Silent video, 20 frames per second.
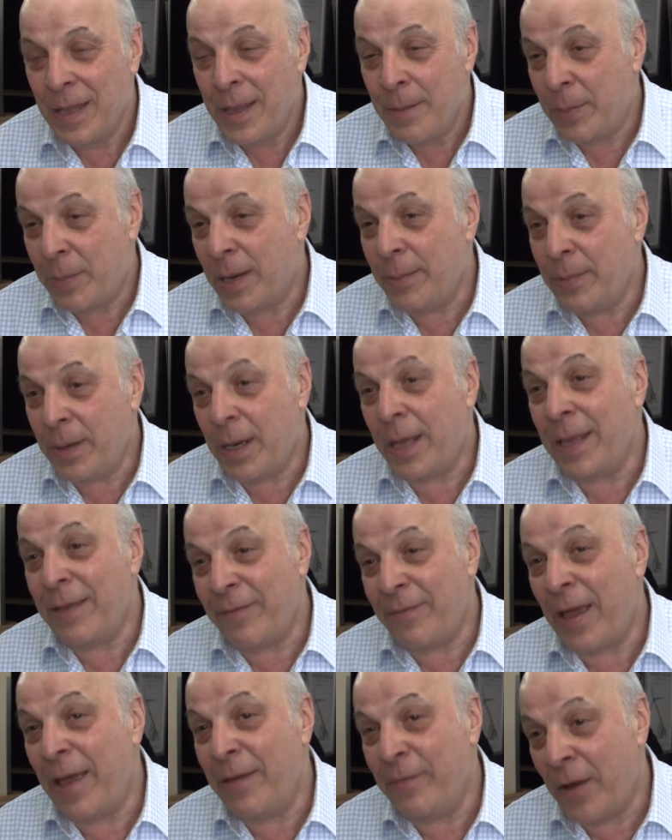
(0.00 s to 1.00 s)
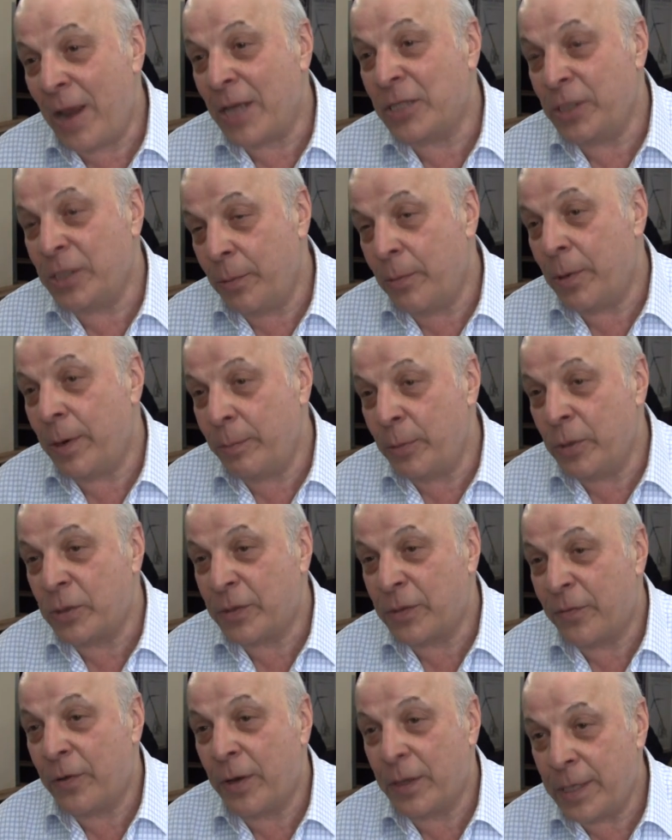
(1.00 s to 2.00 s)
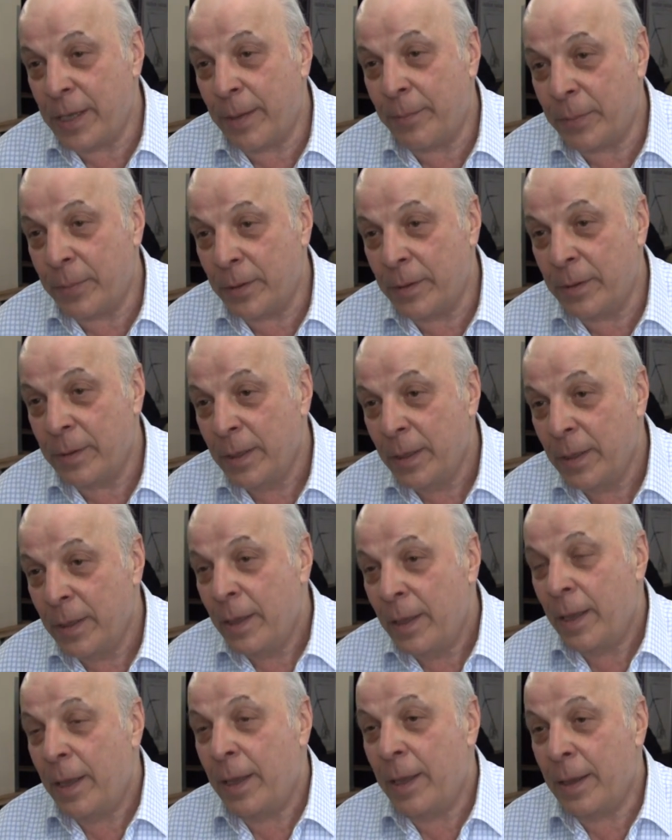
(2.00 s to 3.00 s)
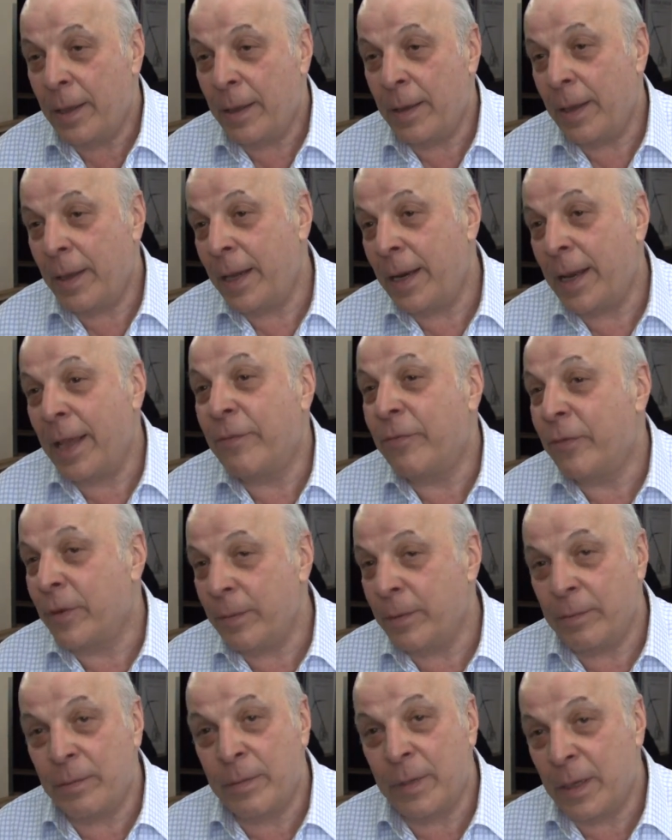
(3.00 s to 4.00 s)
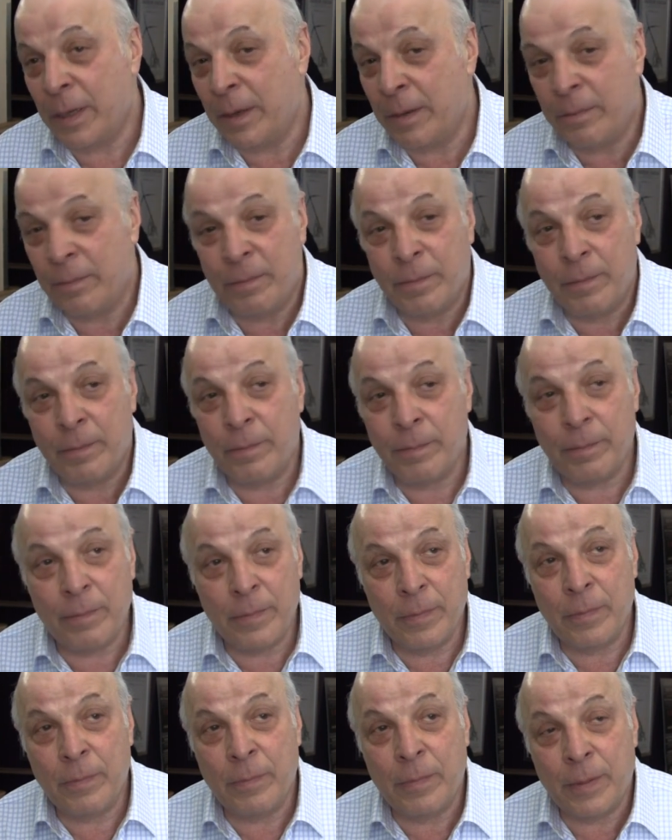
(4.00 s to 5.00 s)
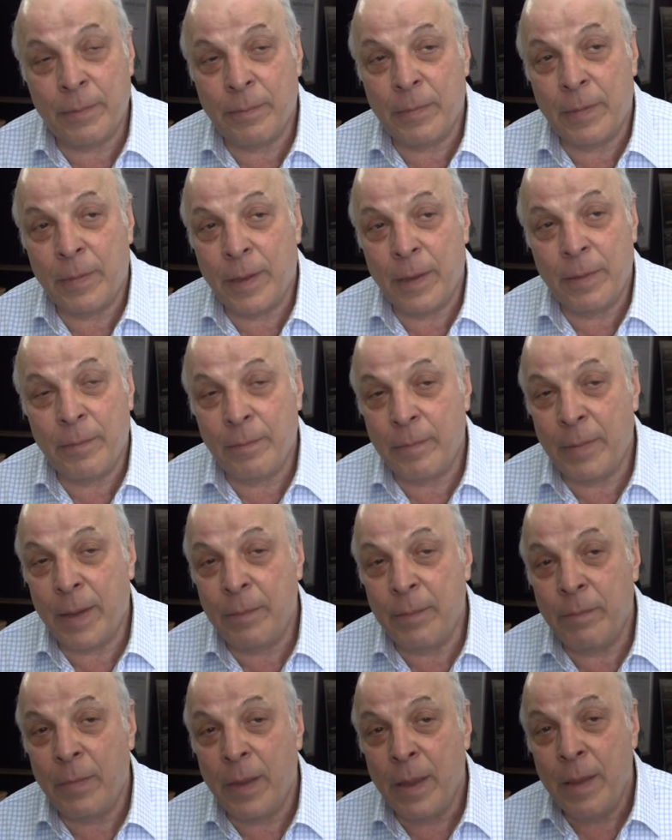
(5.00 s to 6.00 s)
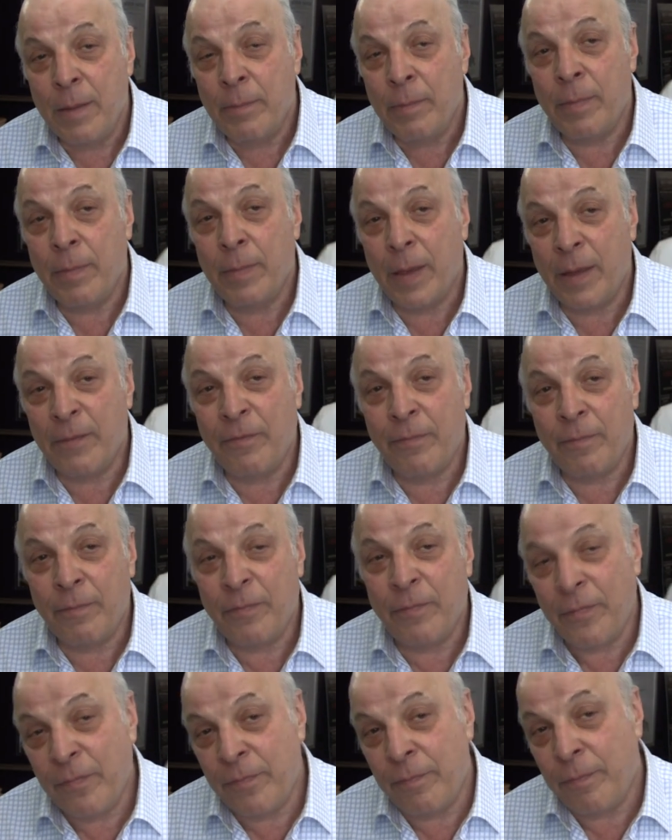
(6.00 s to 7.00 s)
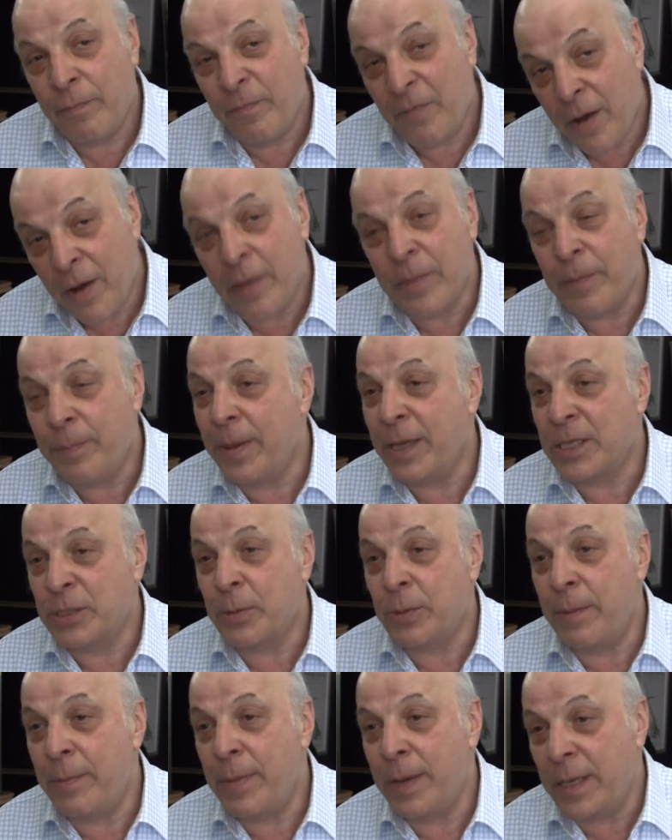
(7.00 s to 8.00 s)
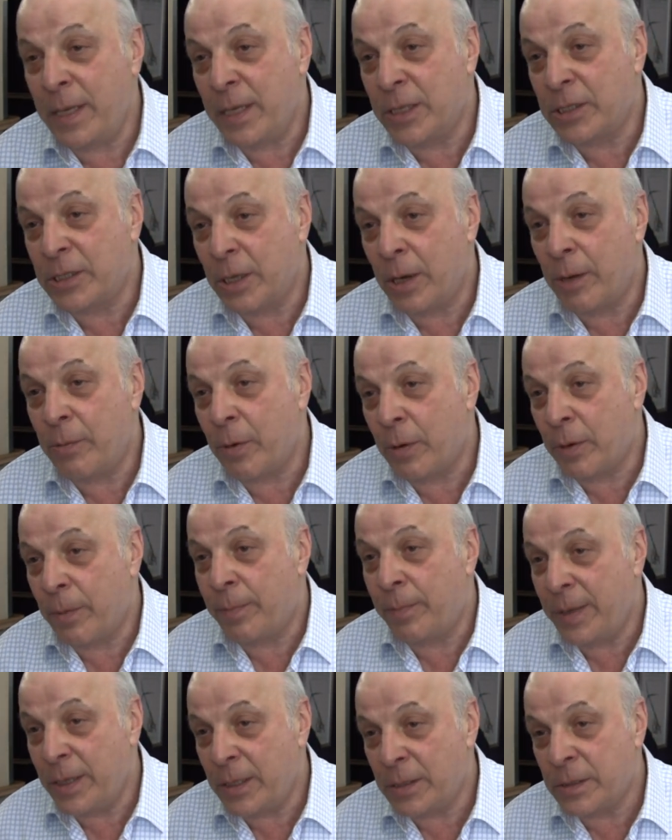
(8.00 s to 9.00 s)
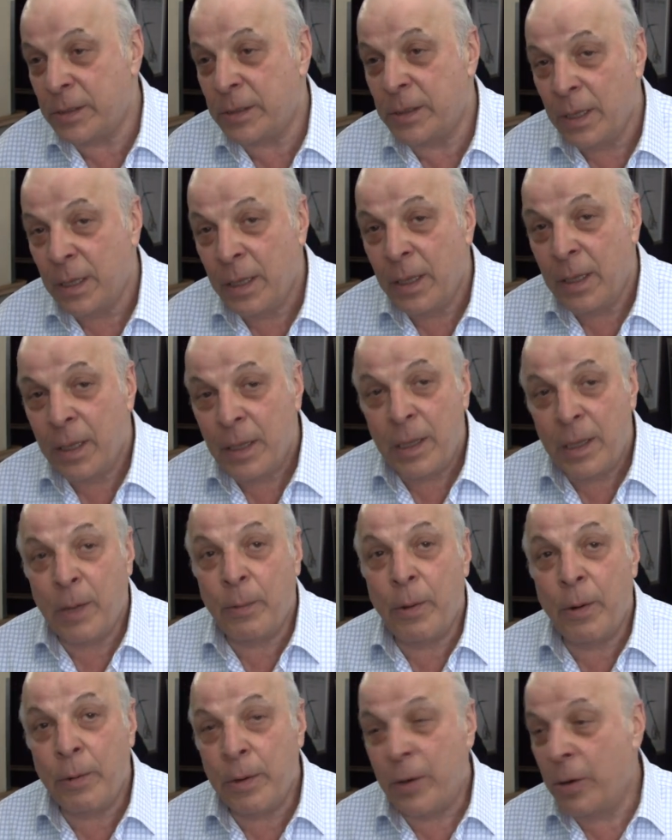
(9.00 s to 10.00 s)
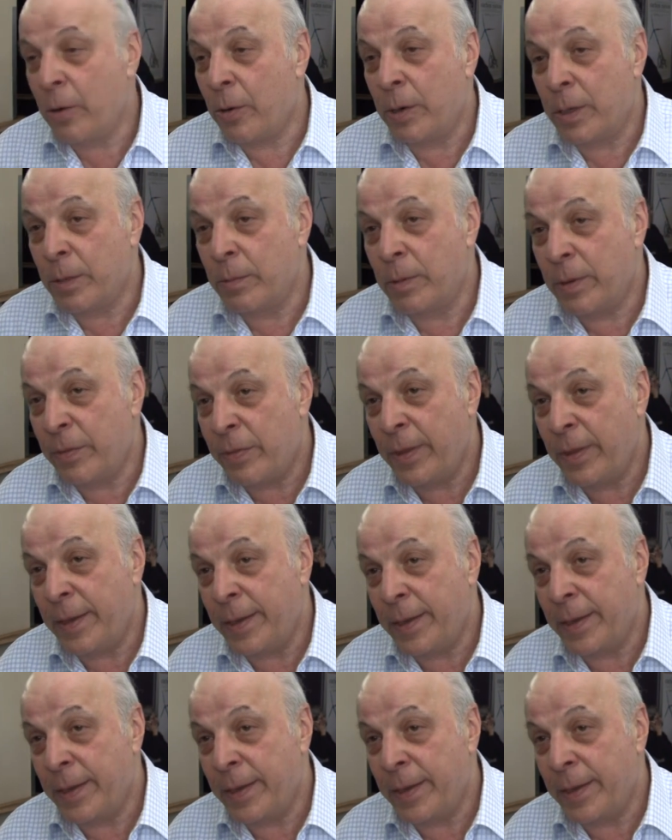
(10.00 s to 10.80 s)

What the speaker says: But I mean, I've actually written music for our temple, and I've written, when my father passed away many years ago, I wrote a piece that we recorded with the